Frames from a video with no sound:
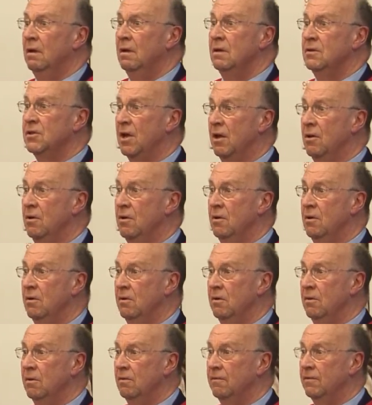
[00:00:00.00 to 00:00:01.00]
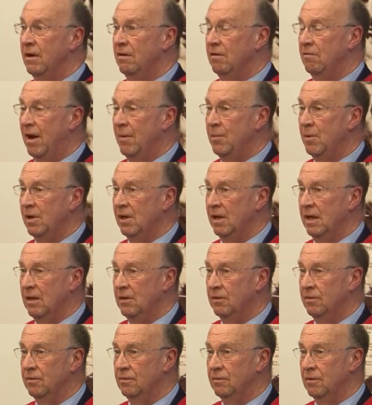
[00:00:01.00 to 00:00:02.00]
So very rapidly,
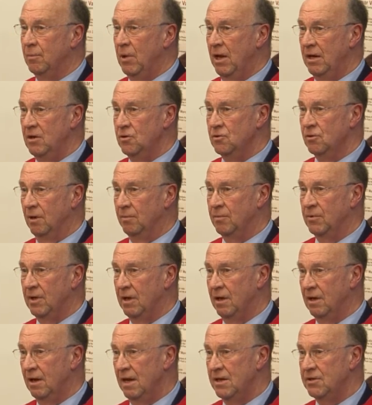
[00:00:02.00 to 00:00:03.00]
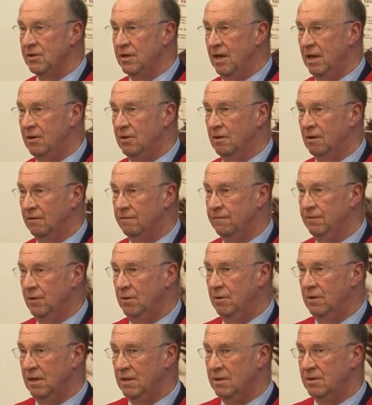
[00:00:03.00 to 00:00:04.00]
the penny dropped that unless they got
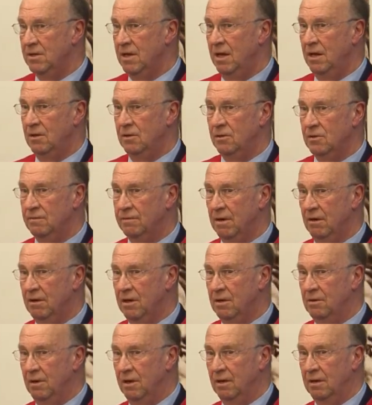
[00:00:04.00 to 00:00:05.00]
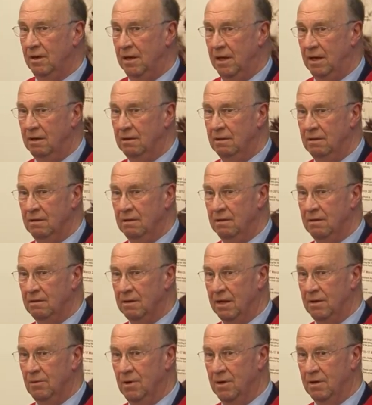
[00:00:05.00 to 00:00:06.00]
food in tins very quickly,
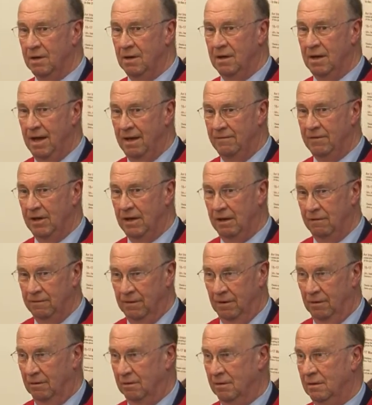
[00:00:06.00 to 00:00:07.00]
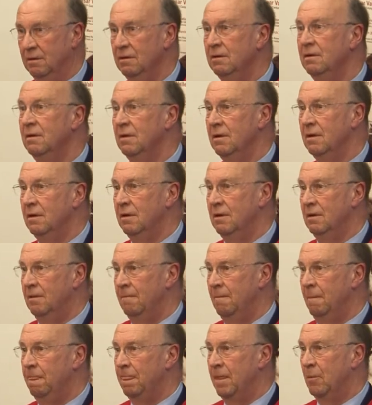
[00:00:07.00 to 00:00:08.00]
they weren't going to have any food.
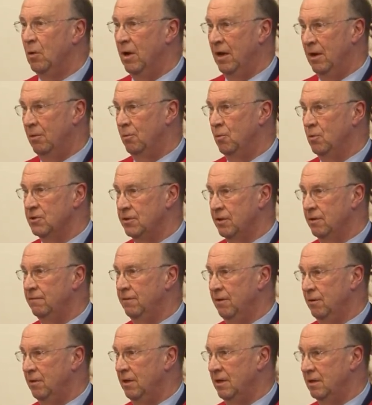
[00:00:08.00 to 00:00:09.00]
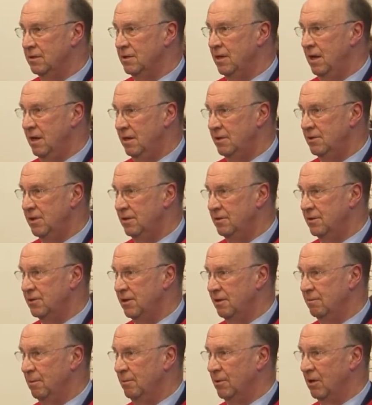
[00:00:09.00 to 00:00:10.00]
Where was the food in tins? In the
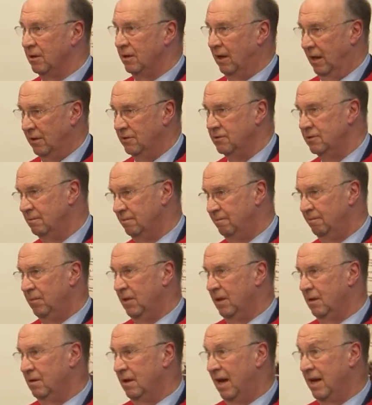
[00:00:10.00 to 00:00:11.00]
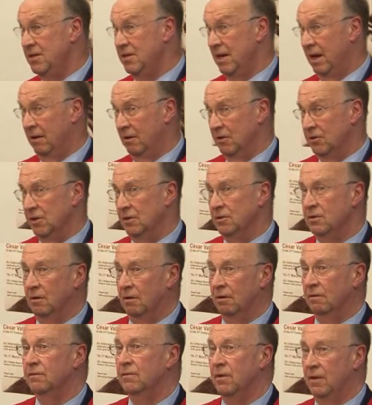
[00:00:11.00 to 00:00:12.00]
supermarkets. 8 hours it
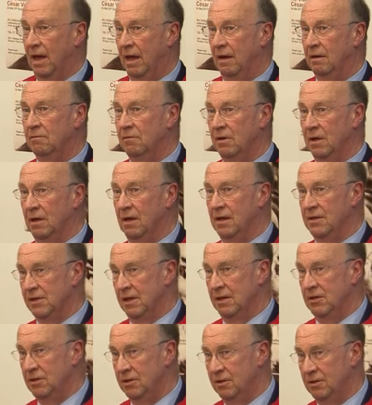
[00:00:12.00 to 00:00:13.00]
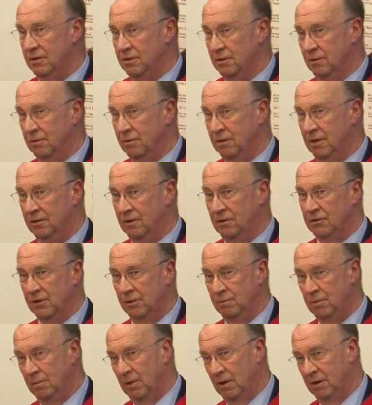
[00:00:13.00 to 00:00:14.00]
took for that realization to dawn and the
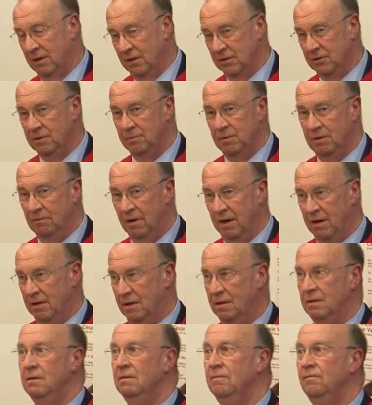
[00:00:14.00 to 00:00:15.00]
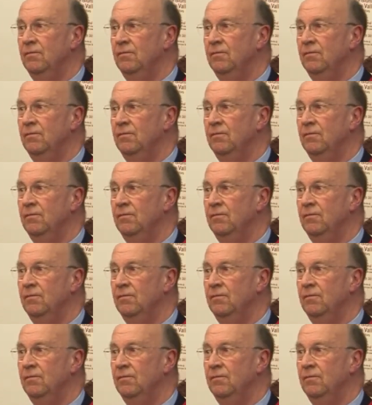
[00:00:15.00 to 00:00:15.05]
supermarkets to be raided.